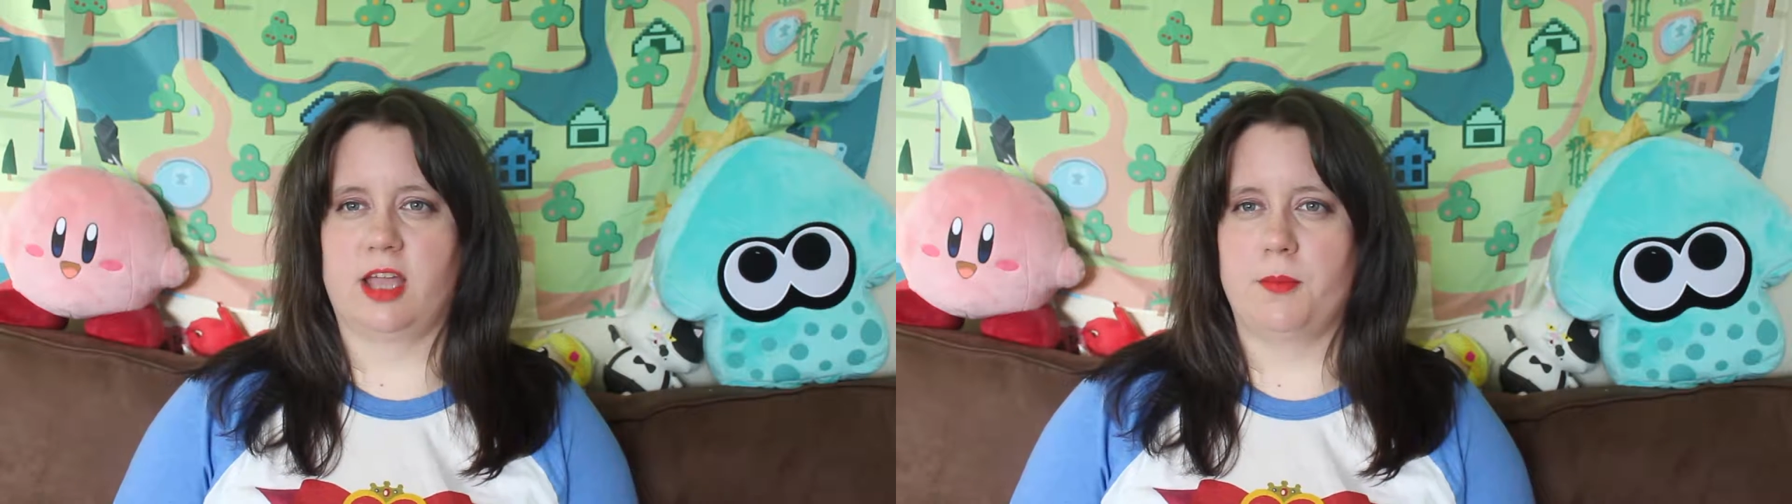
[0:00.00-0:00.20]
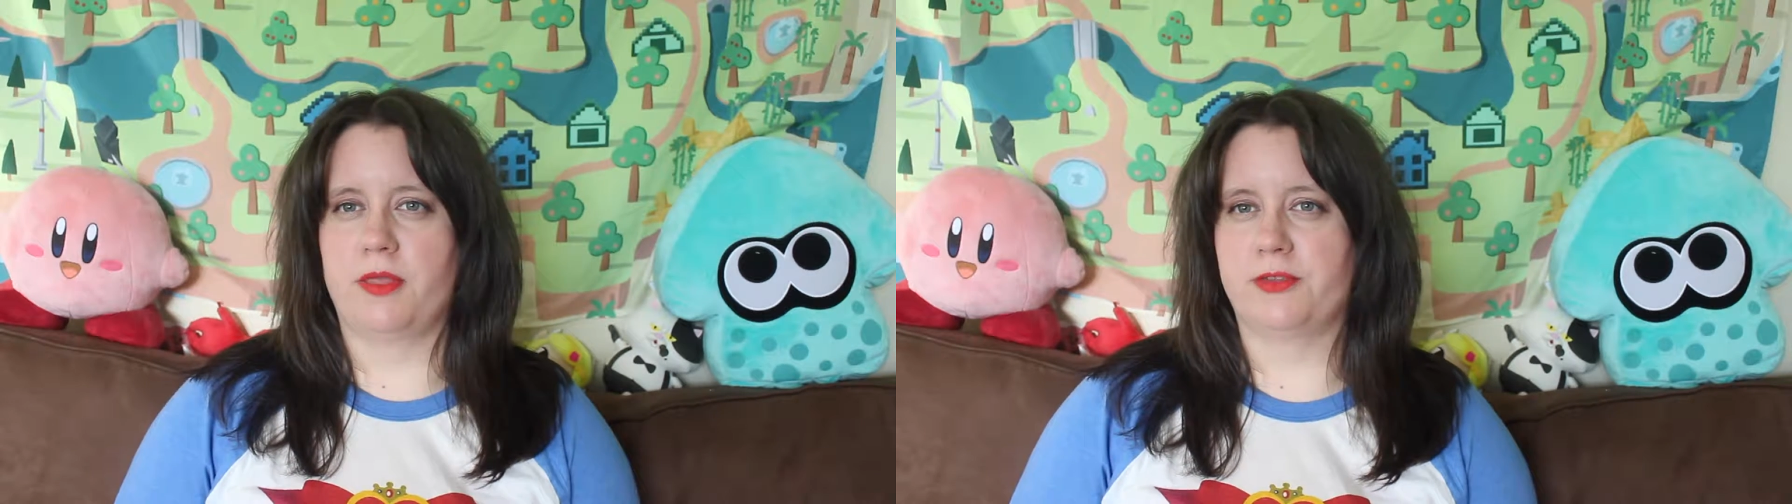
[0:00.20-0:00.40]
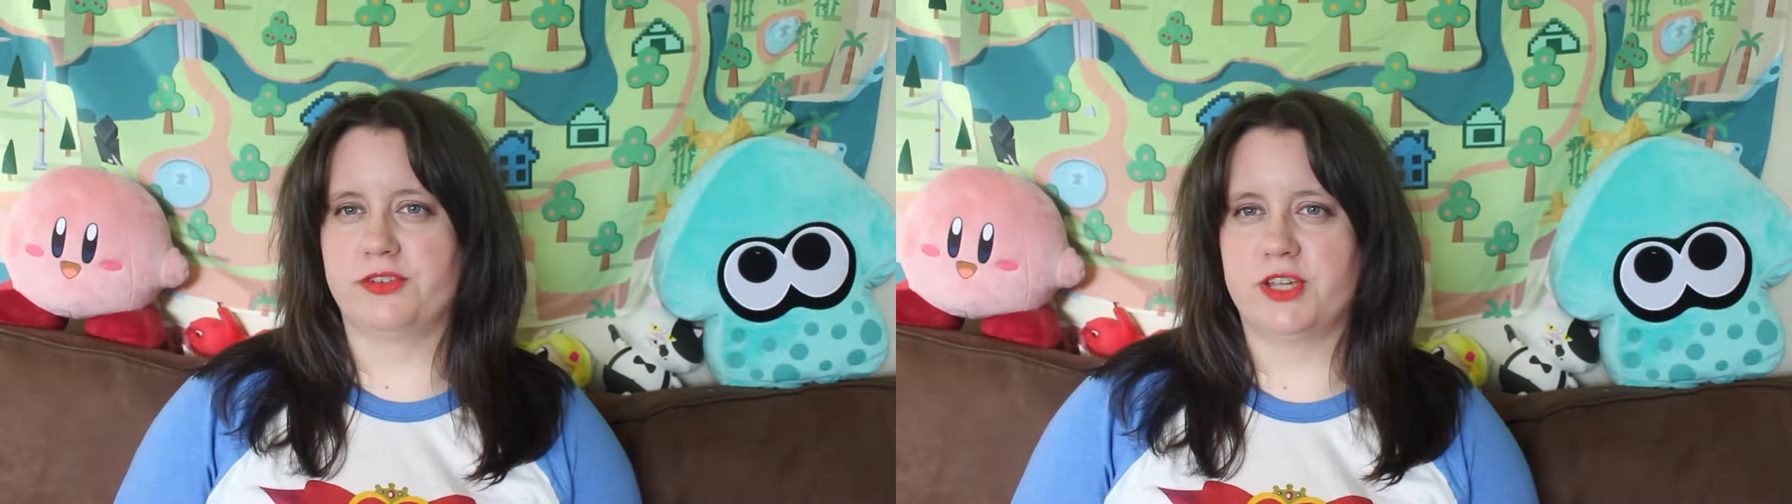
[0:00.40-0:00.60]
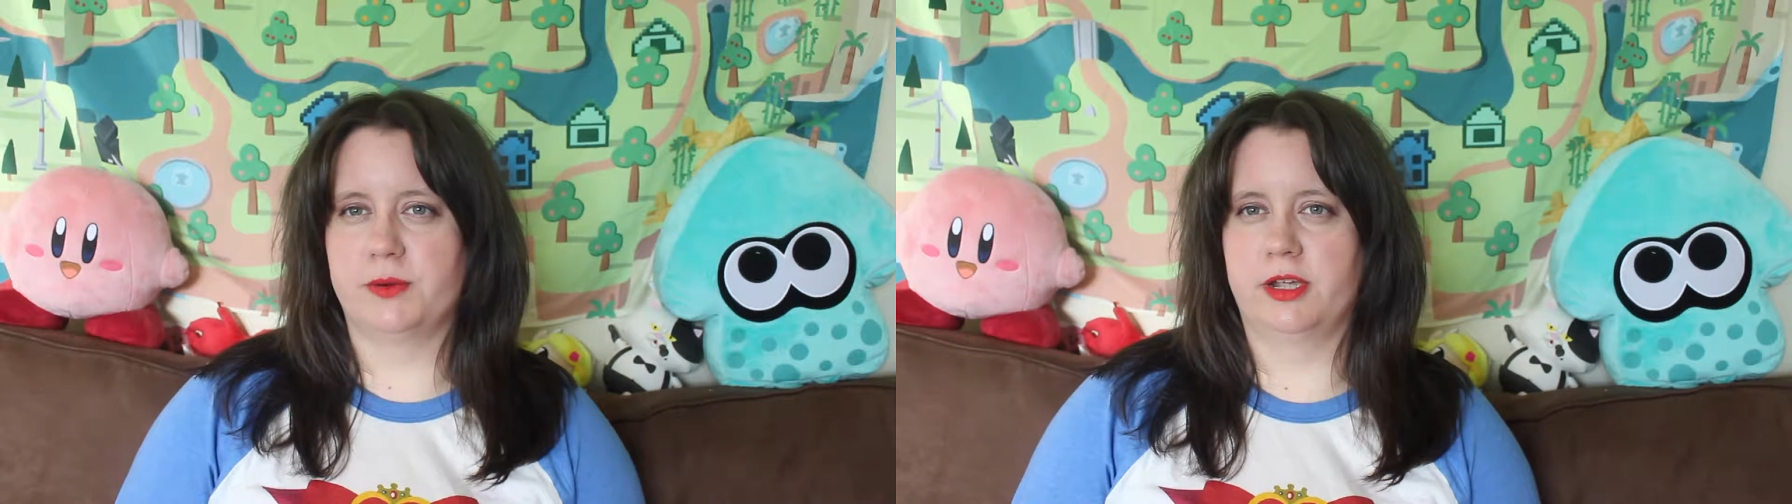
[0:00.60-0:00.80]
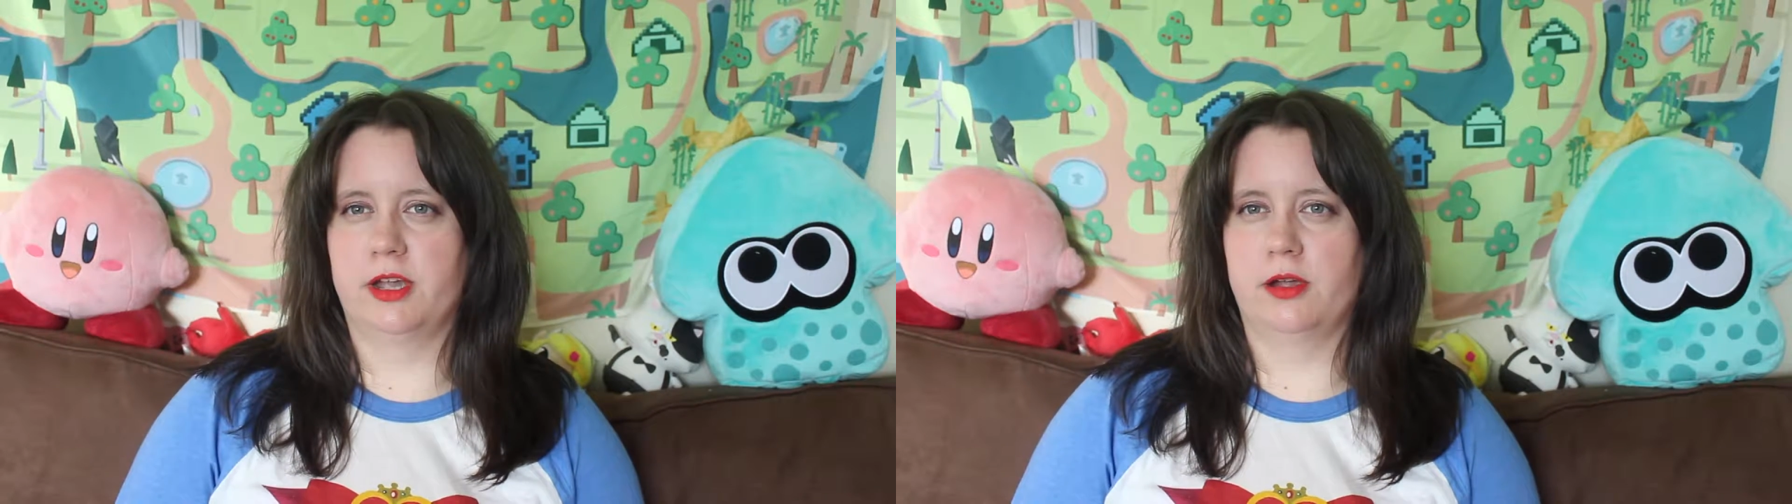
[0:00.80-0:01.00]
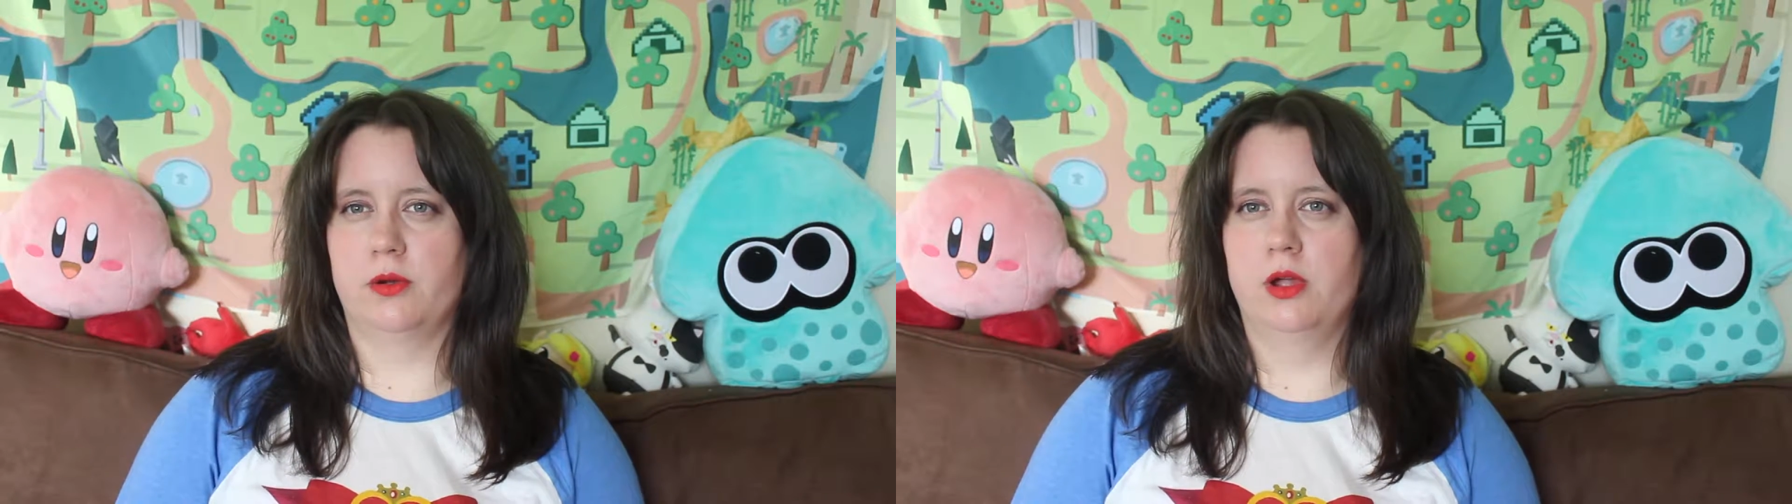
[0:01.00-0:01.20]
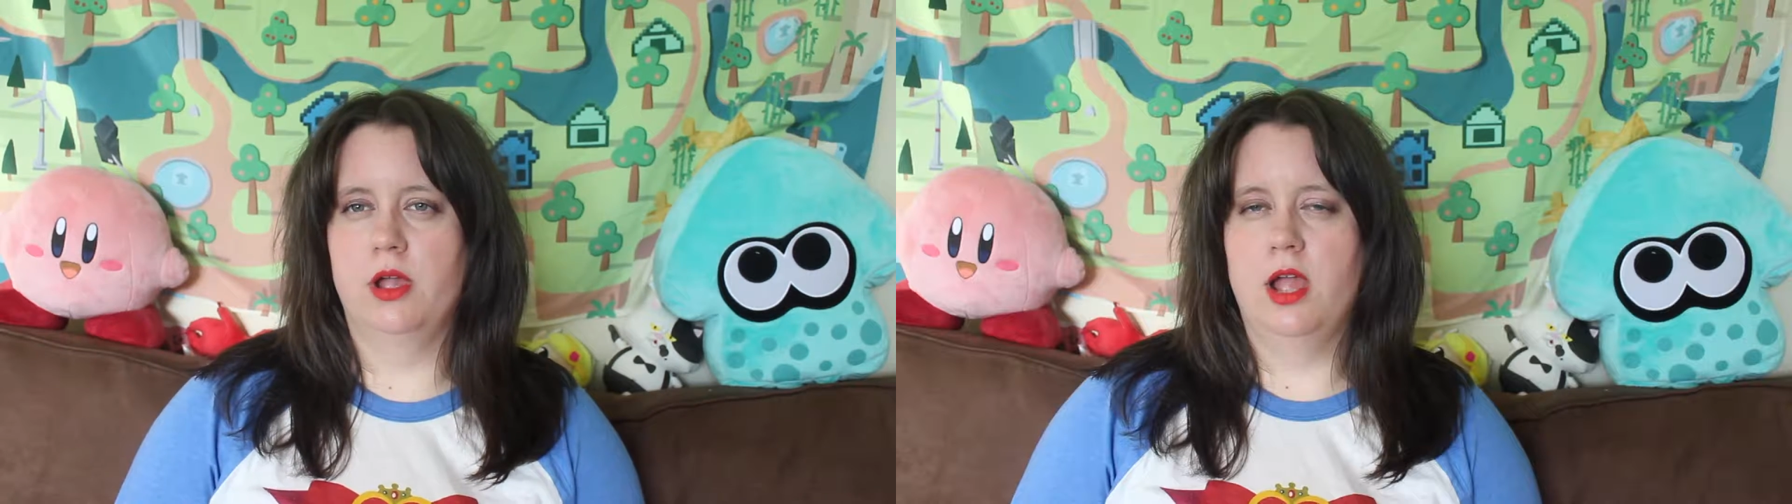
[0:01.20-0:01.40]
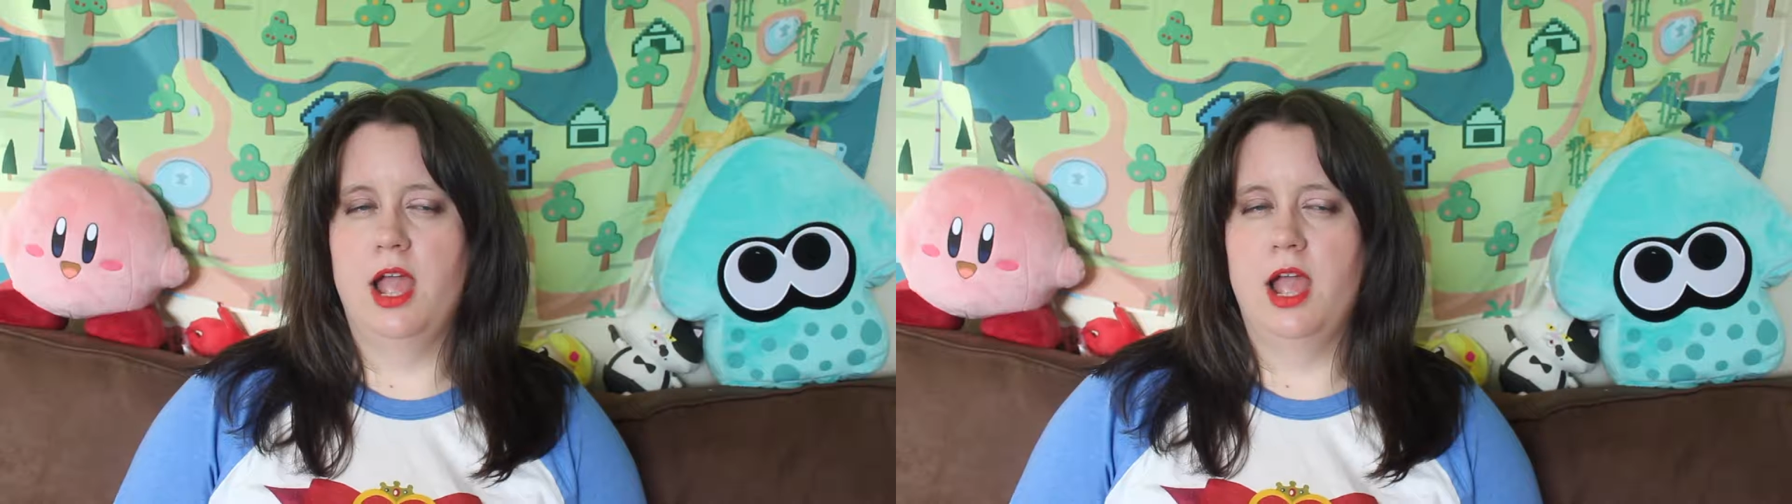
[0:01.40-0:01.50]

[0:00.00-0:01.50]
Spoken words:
a month or so ago.